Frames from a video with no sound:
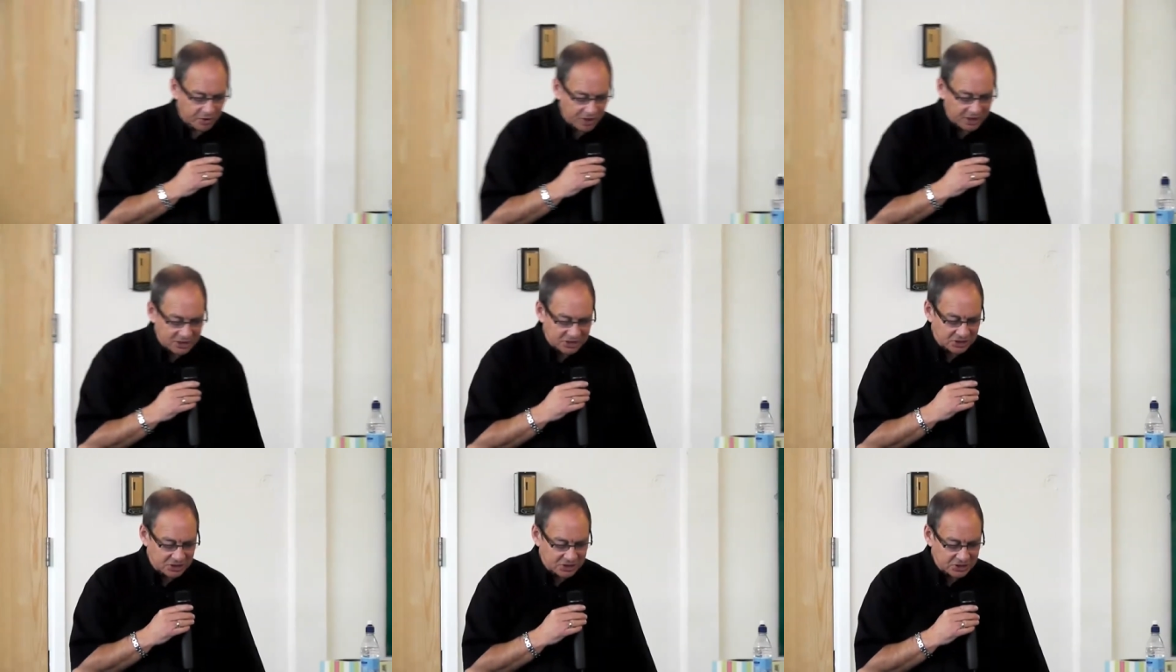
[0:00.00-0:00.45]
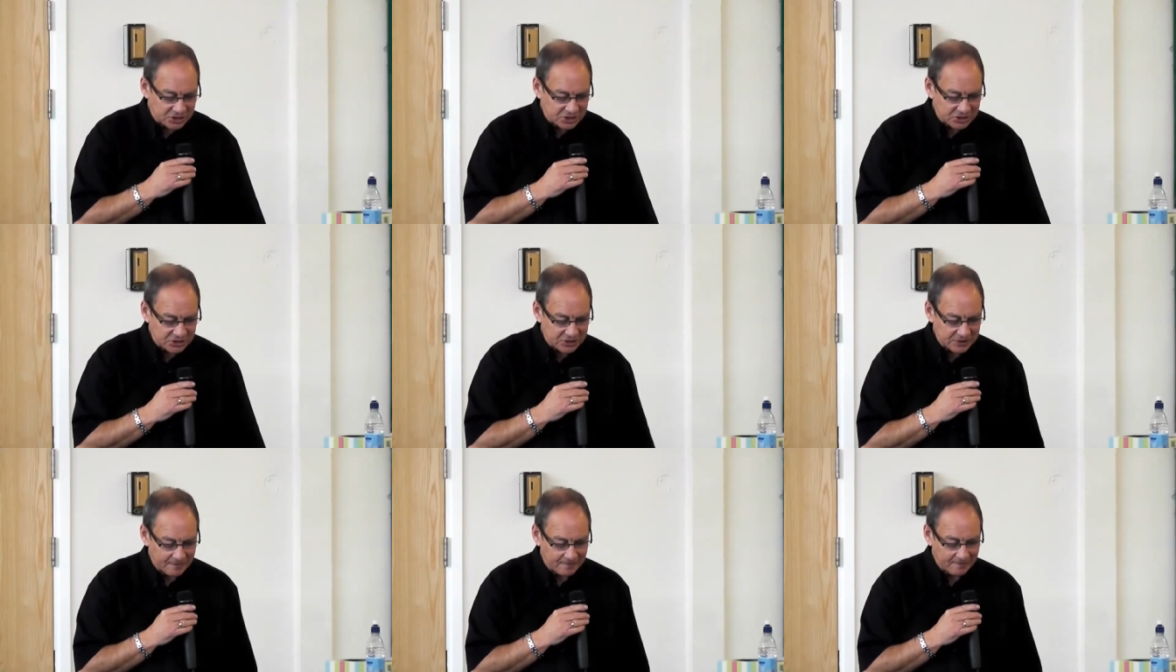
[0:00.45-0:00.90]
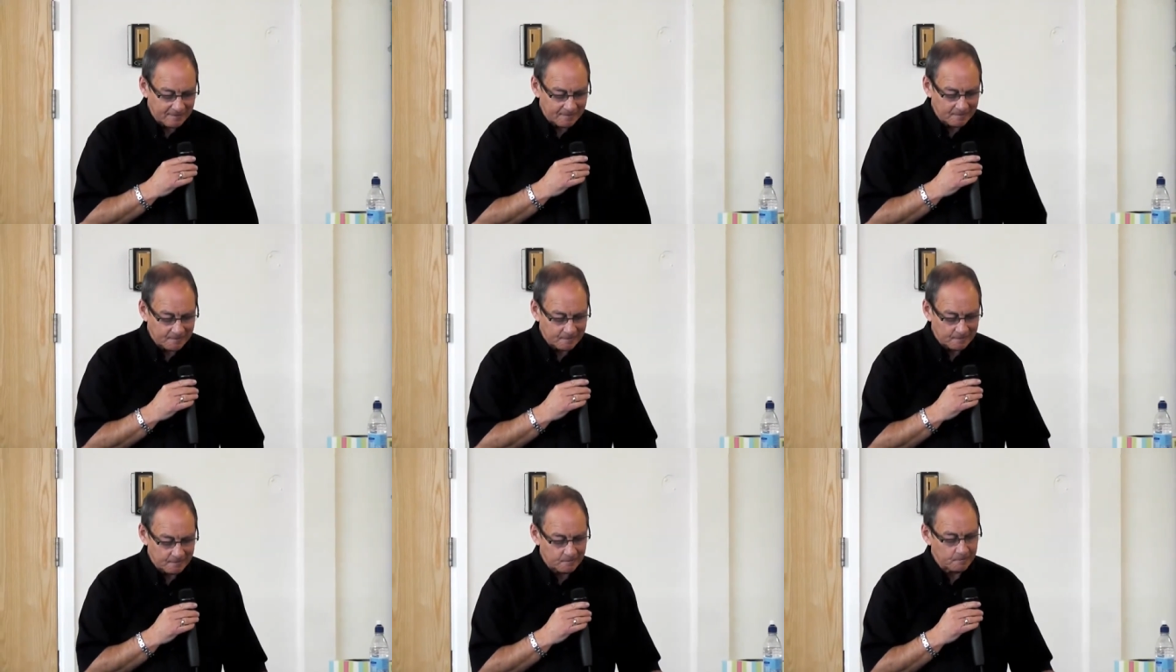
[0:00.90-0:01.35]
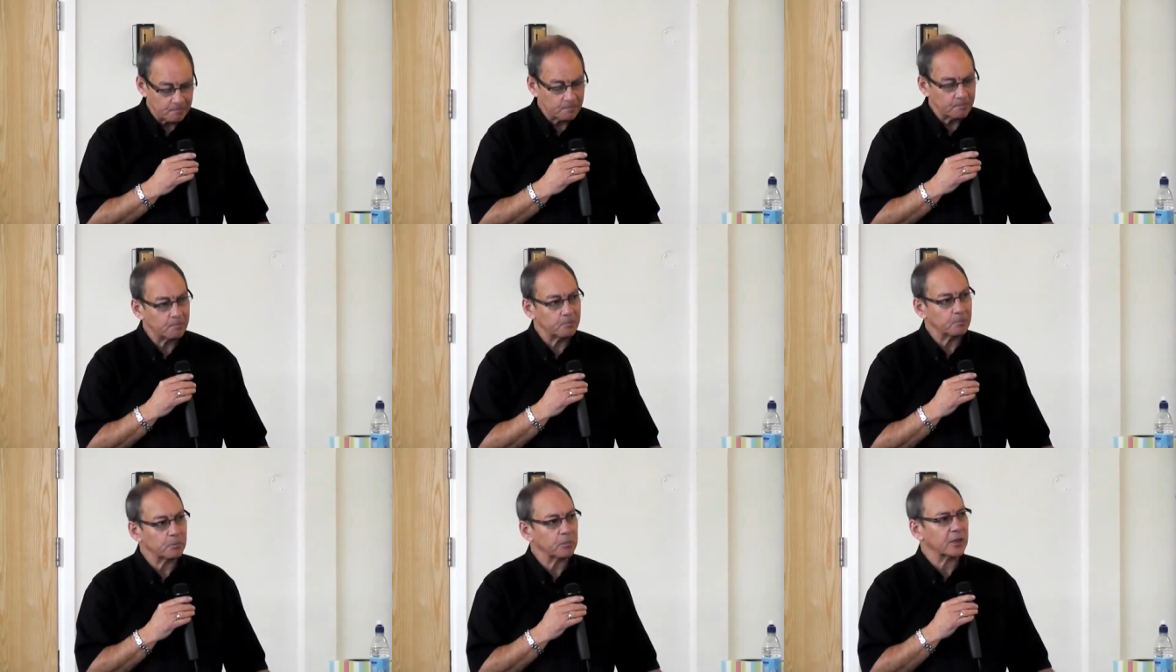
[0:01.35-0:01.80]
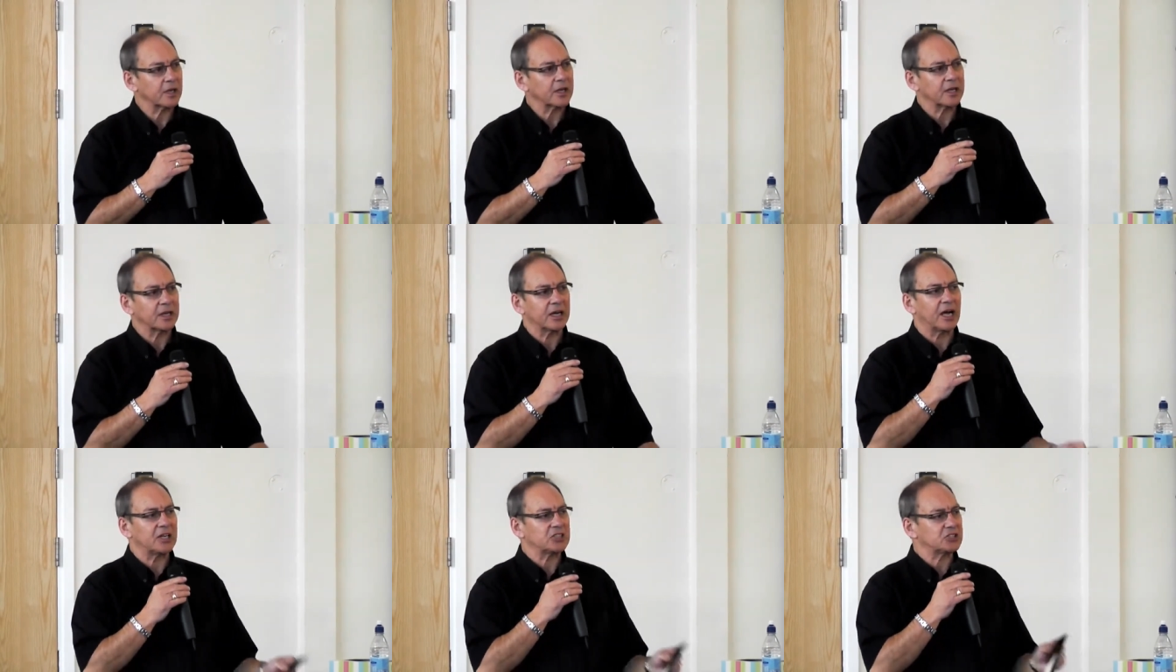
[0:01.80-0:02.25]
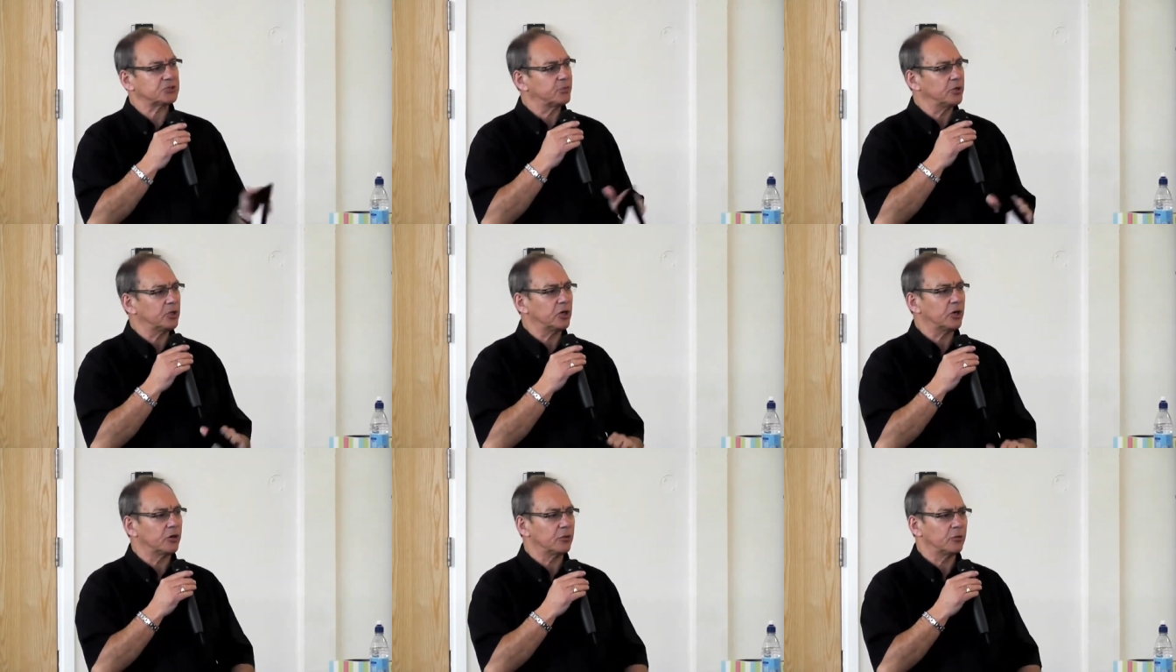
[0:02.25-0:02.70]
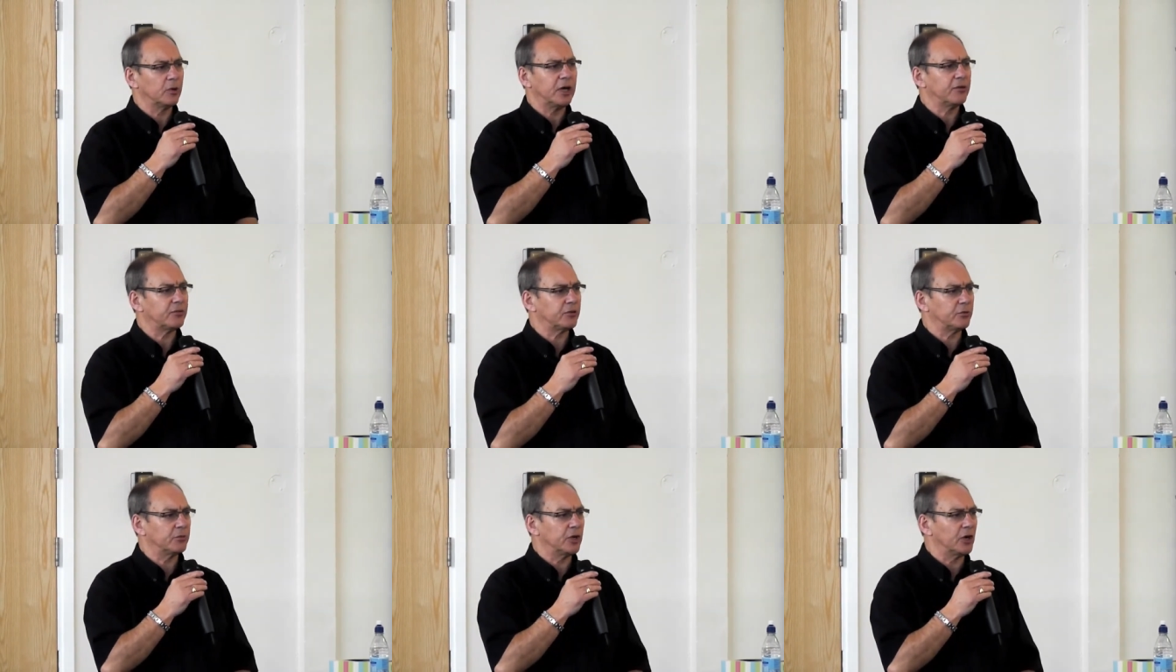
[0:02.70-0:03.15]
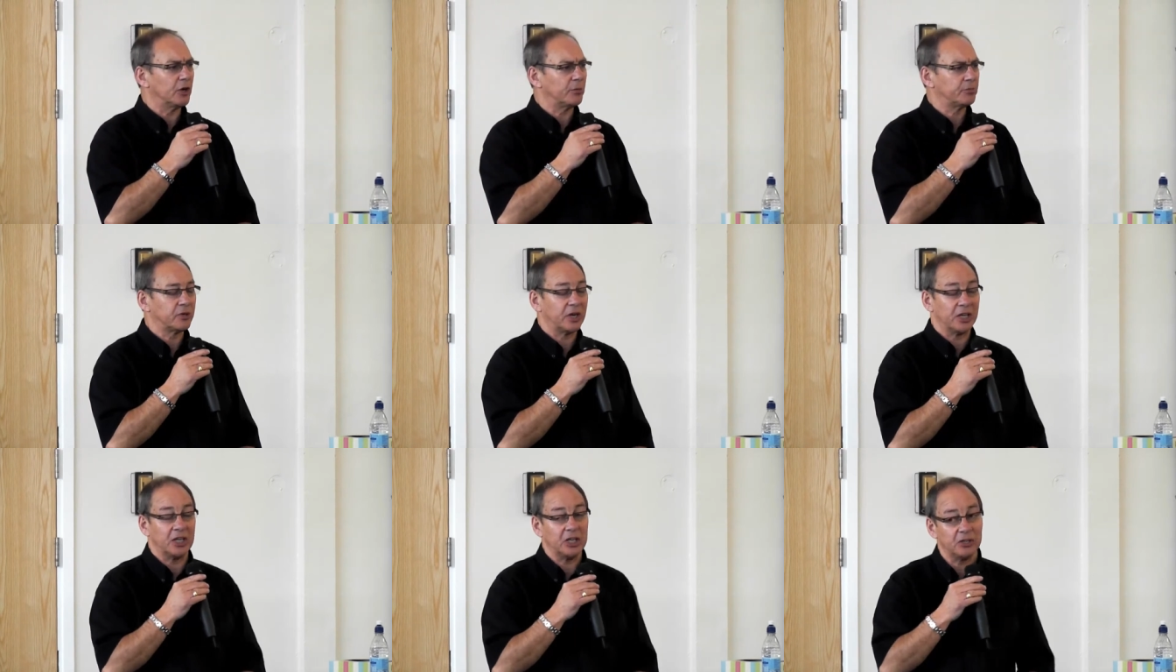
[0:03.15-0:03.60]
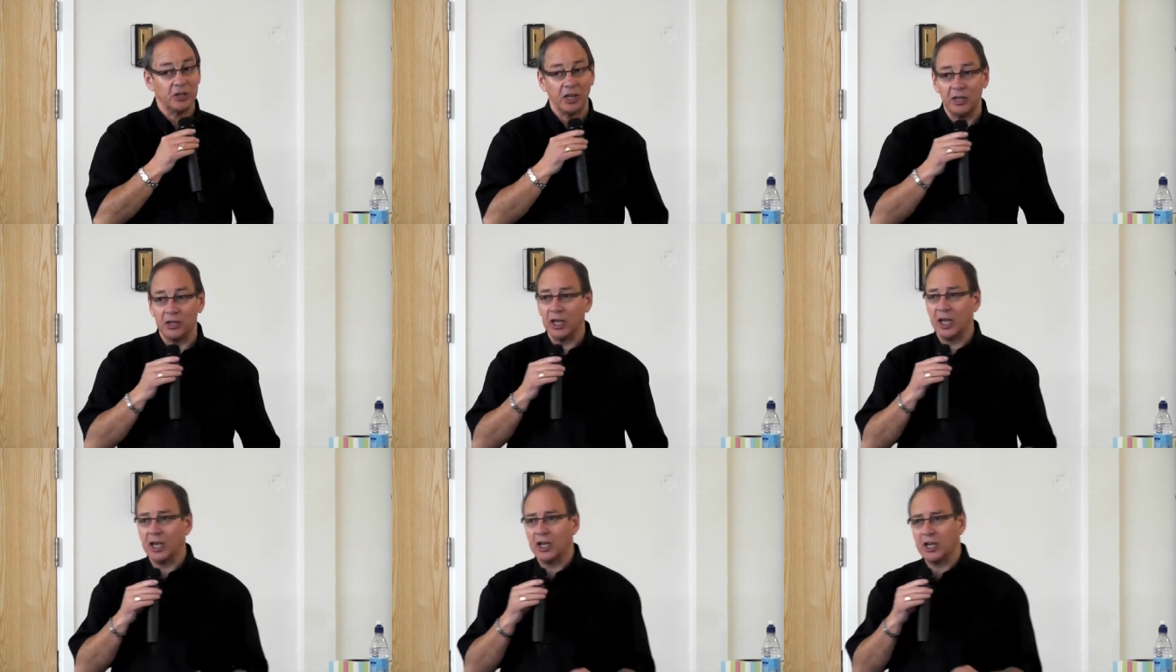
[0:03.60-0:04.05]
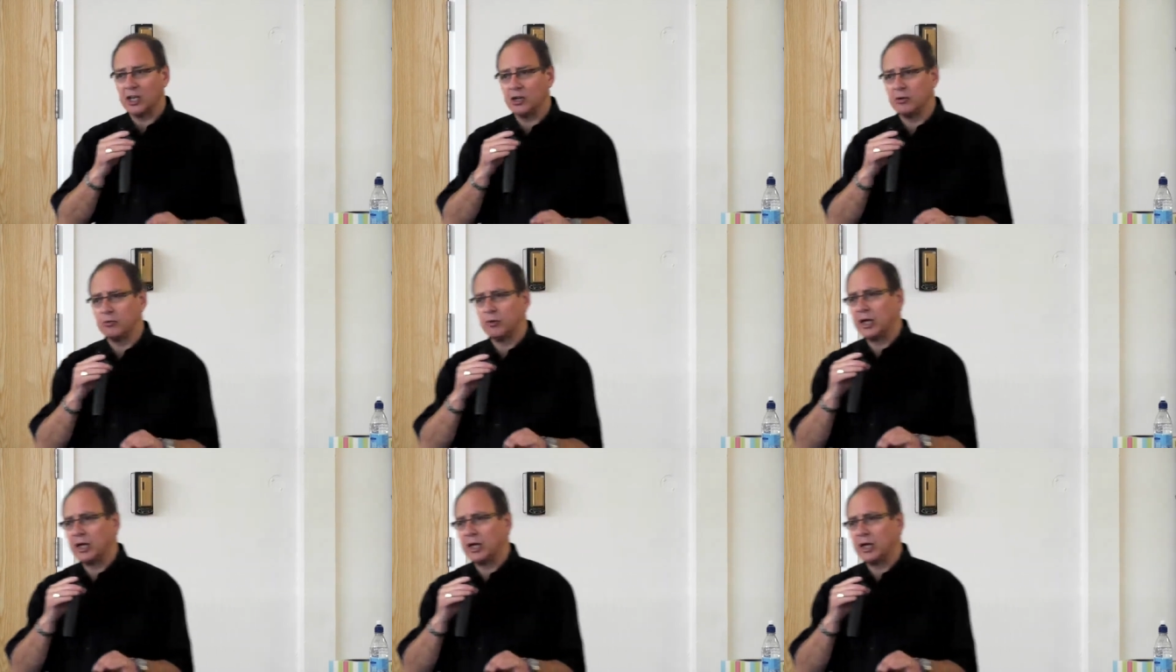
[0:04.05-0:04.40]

presence. Cast me not away from your presence. He, he, he